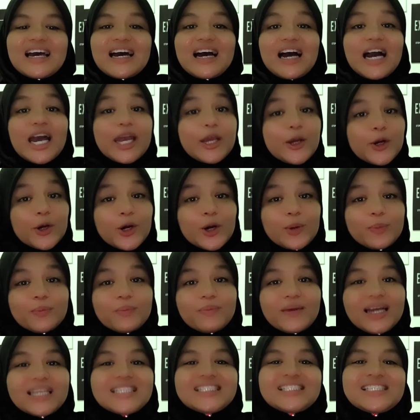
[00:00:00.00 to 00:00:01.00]
I
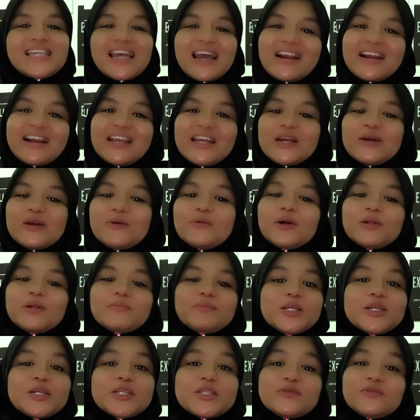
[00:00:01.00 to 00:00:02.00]
hope my sharing will
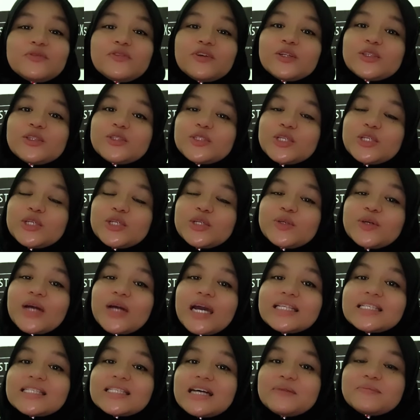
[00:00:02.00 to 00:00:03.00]
be useful to you
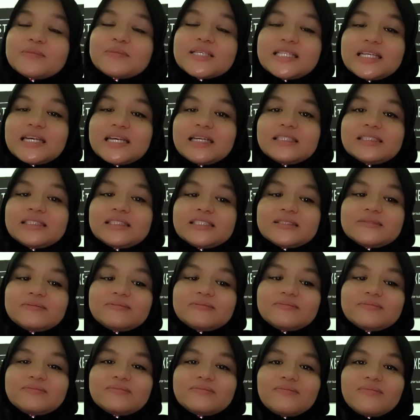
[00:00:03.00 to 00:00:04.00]
at some stage.
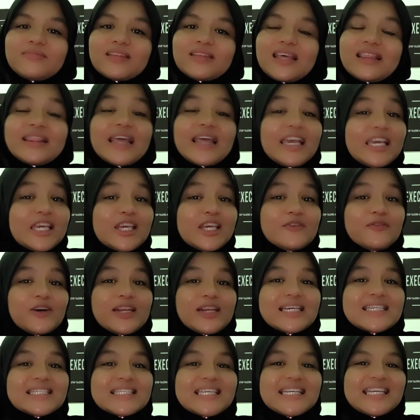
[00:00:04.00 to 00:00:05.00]
Thank you
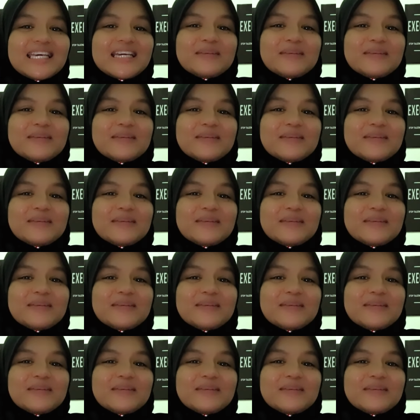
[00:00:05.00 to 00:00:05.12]
for listening.